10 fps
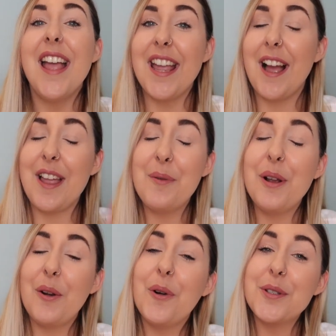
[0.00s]
Yeah, I
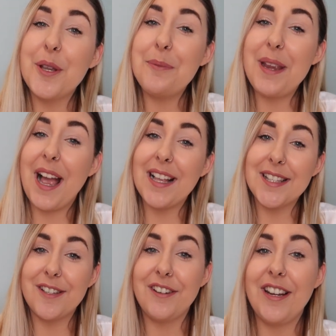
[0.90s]
will also be
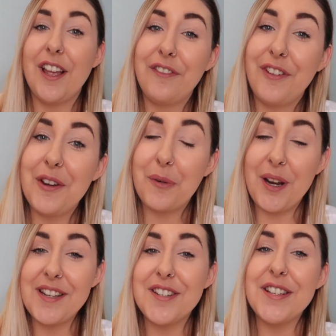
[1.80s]
answering a few
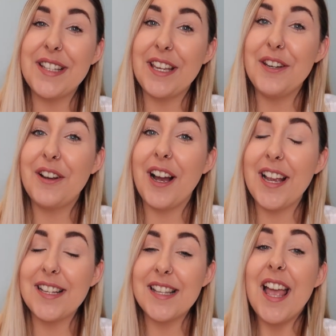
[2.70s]
questions that you
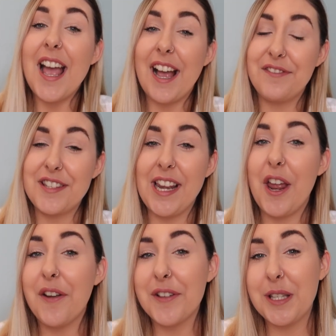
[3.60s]
guys have sent
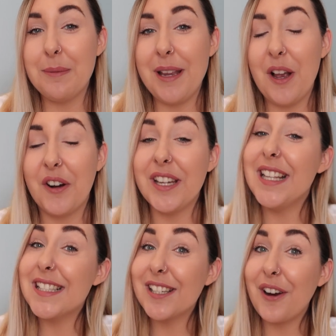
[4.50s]
over to me on
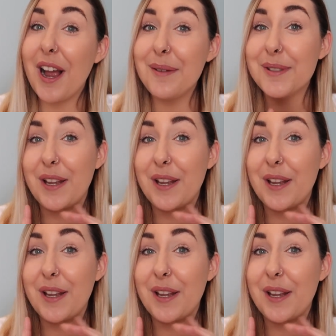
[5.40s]
Instagram.